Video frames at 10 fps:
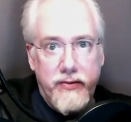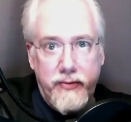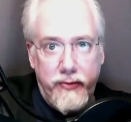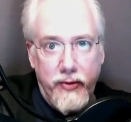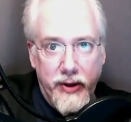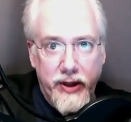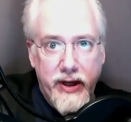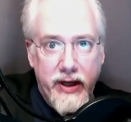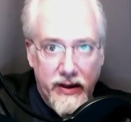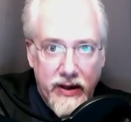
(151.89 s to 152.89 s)
for
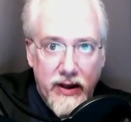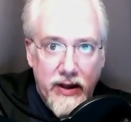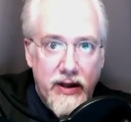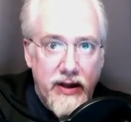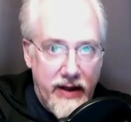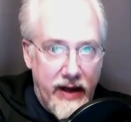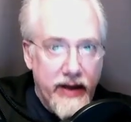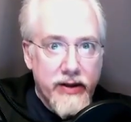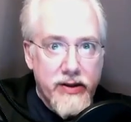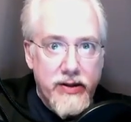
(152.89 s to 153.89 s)
millennia. That
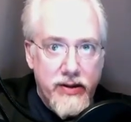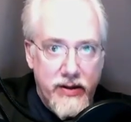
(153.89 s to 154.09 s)
is,